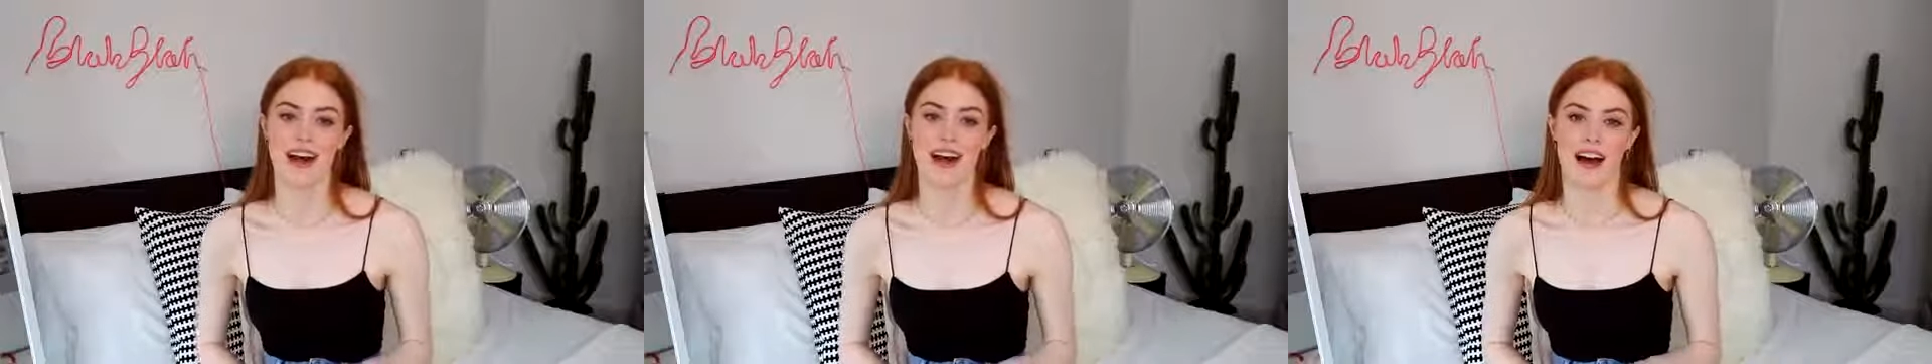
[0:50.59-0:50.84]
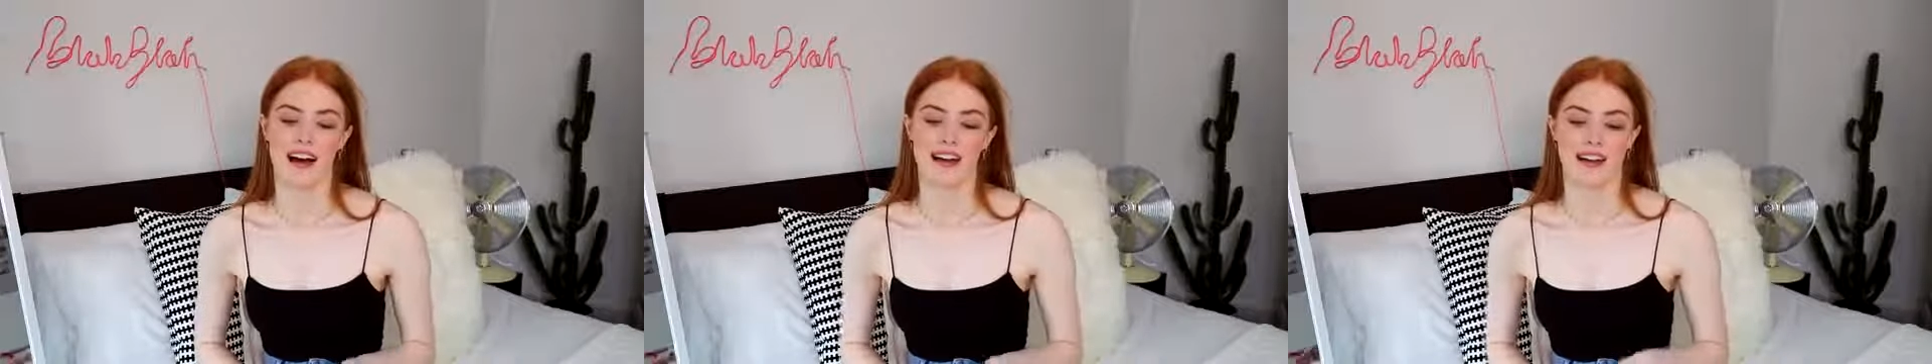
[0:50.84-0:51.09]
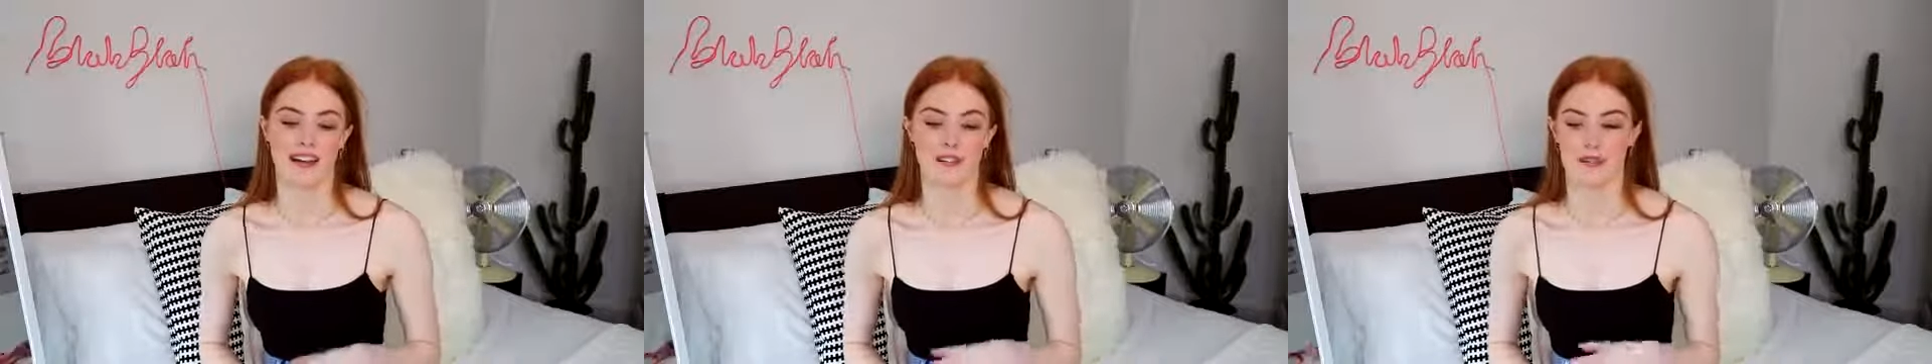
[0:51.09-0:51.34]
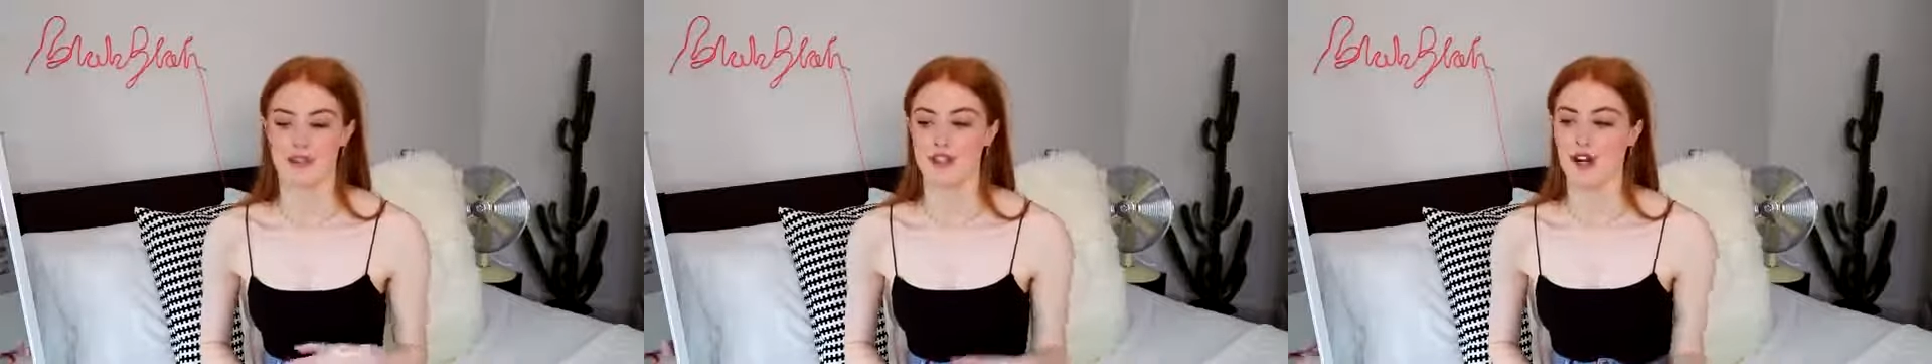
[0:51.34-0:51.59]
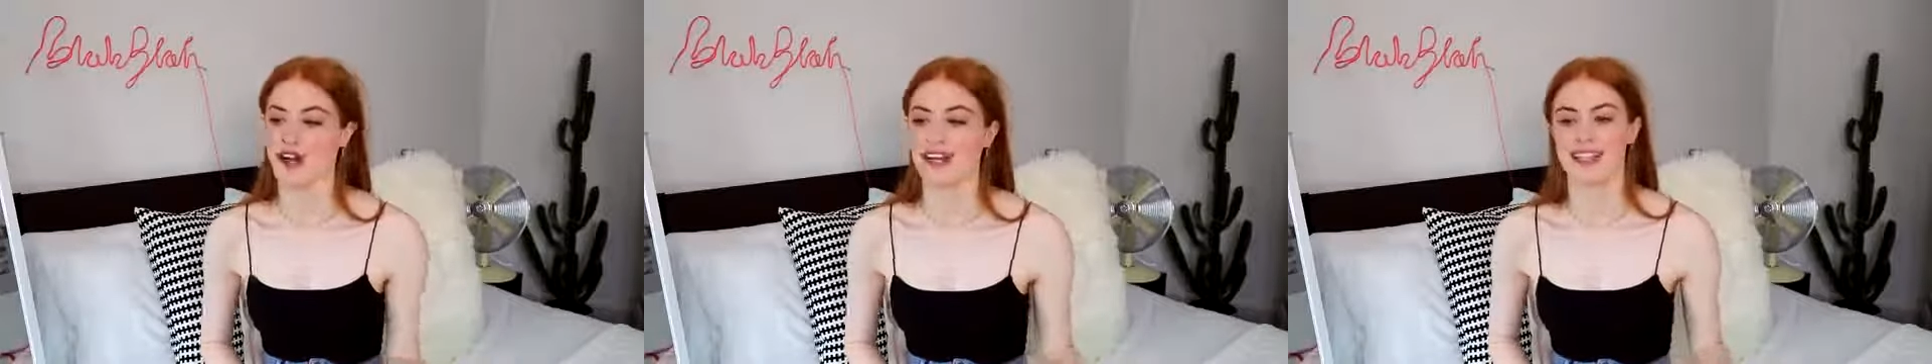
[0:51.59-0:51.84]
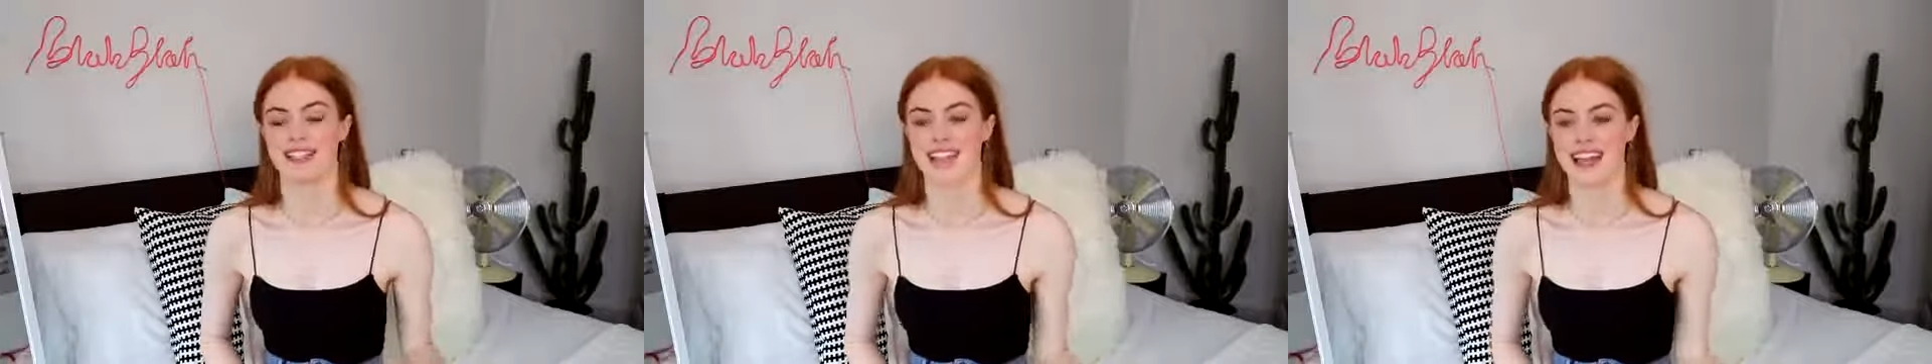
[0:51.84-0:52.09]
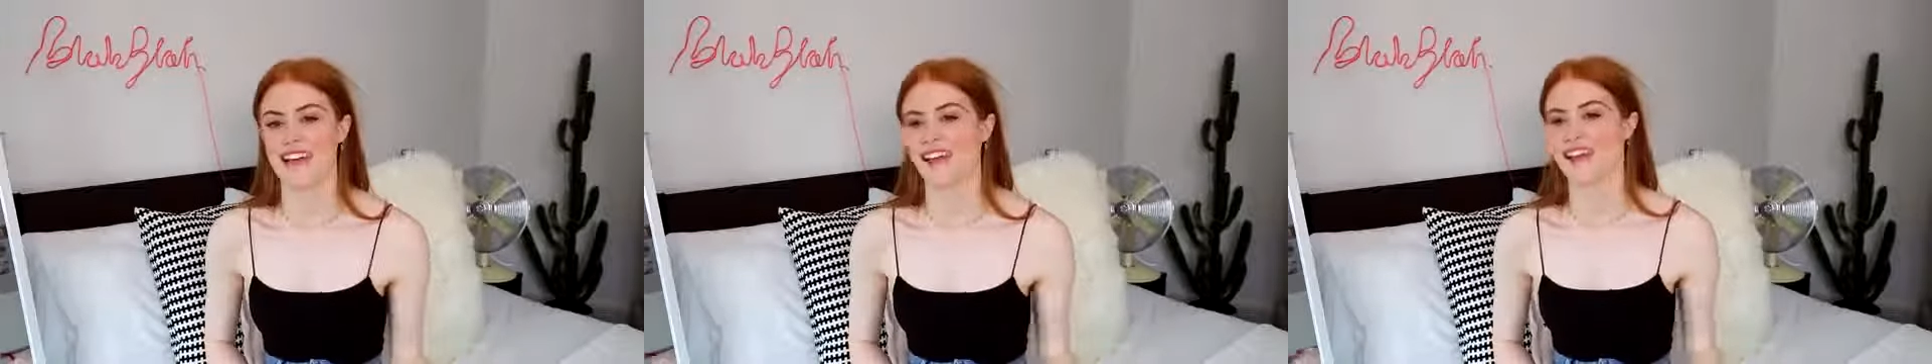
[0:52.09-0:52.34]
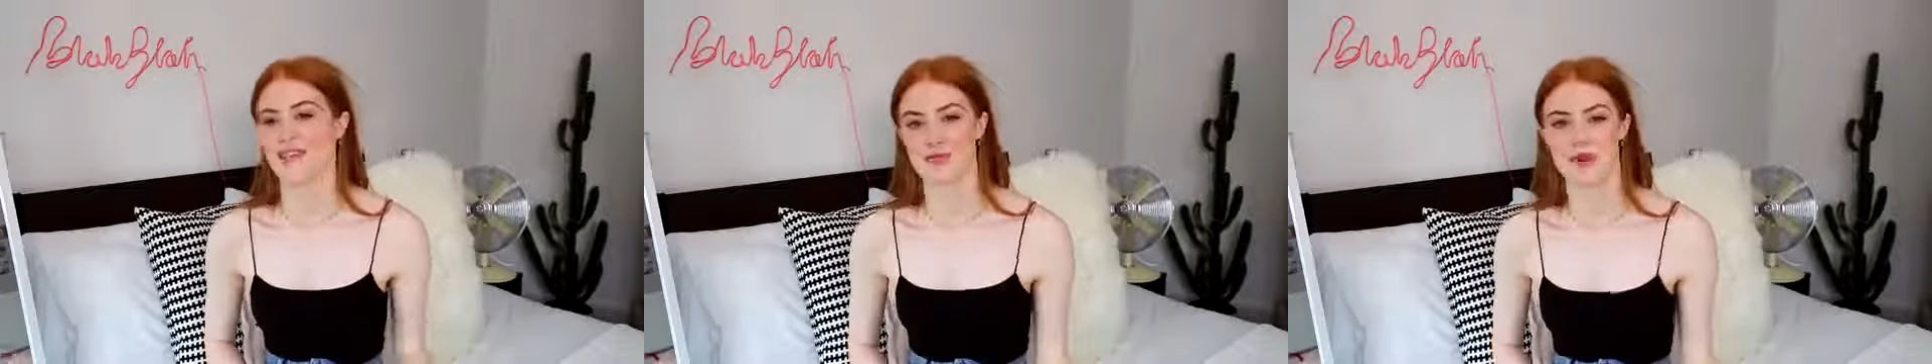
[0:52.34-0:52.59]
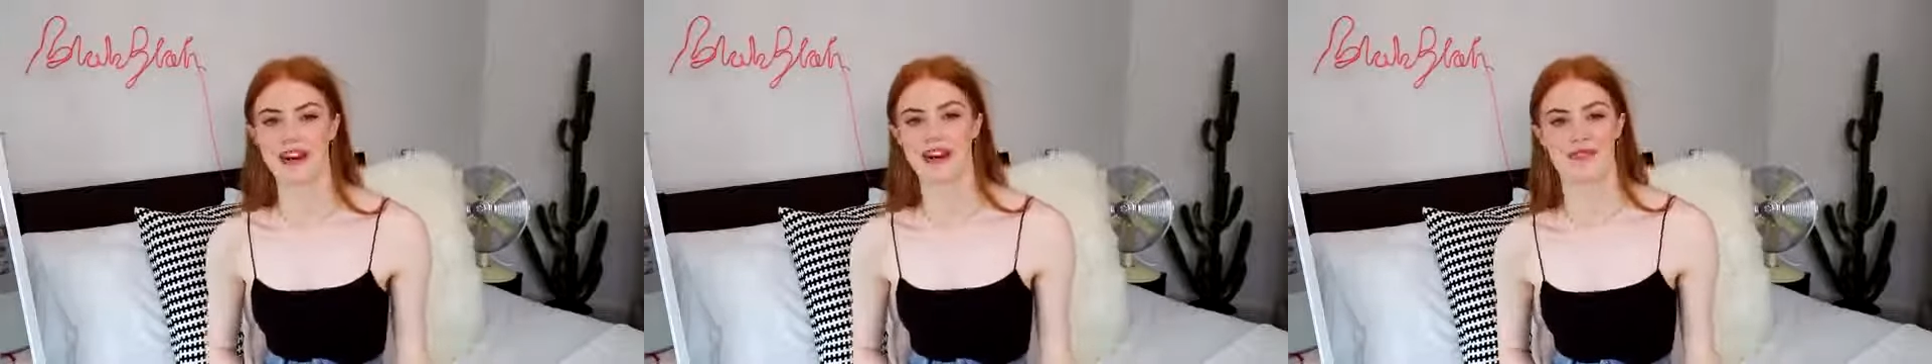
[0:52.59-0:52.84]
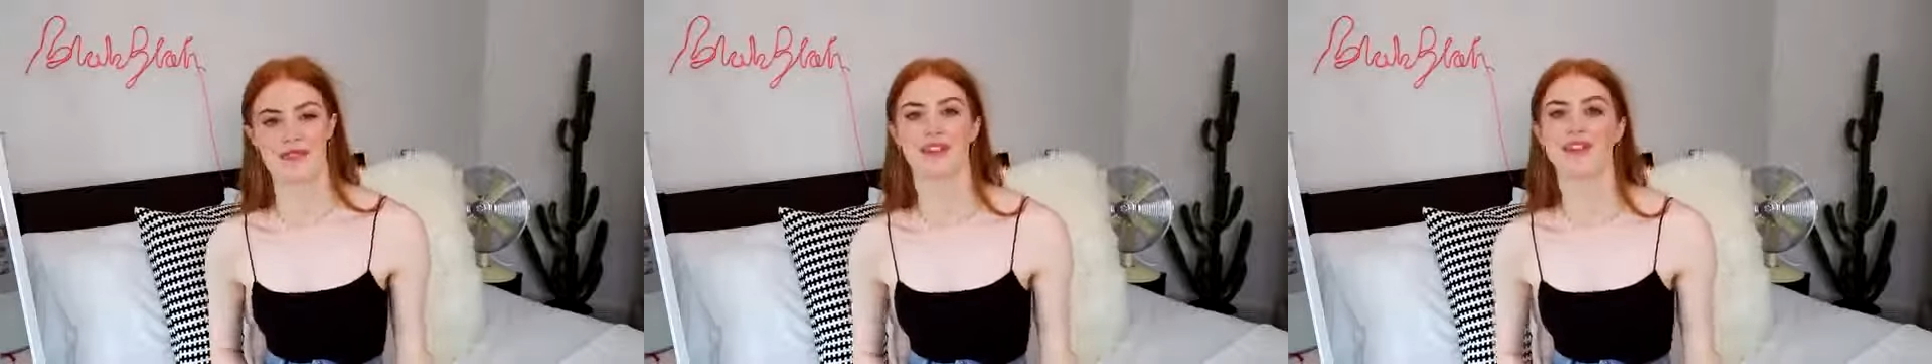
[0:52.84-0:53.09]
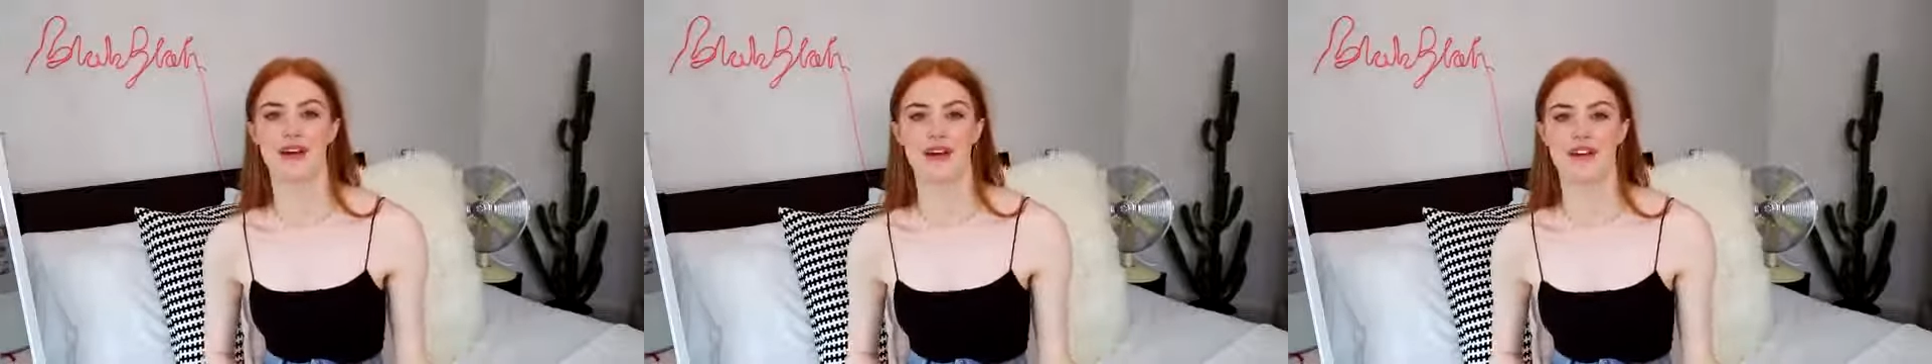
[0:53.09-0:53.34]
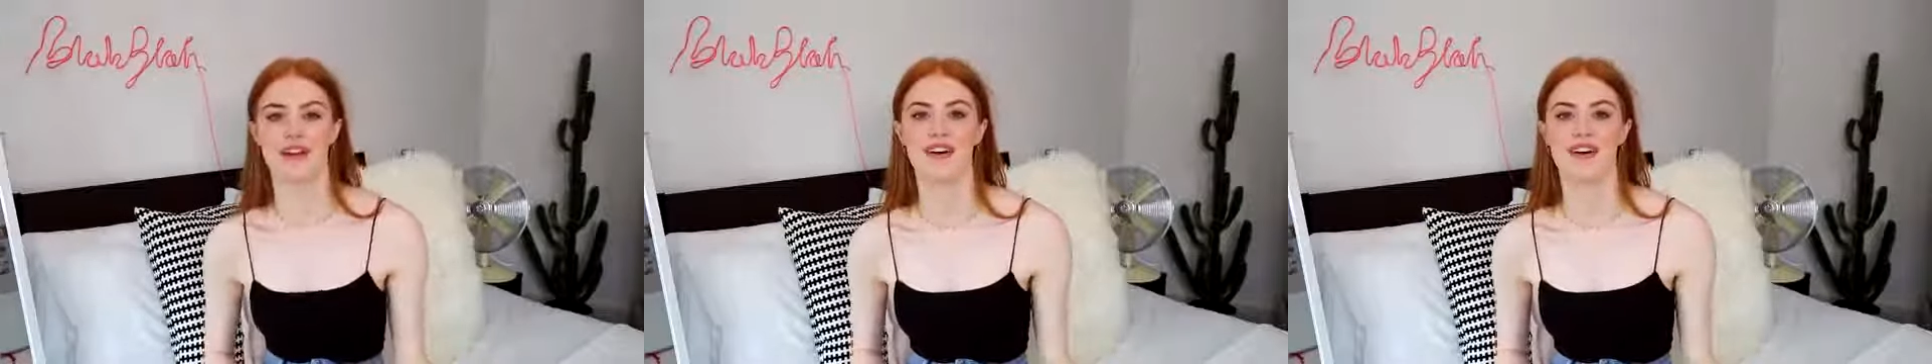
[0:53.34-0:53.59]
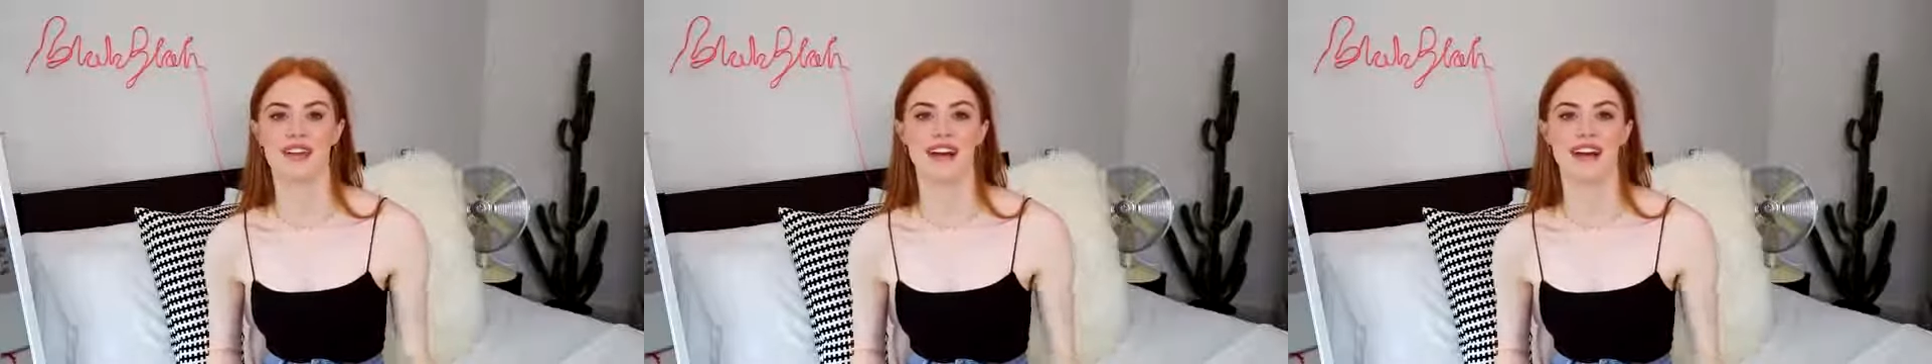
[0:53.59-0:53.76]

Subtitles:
I have been trying to get this right for so long.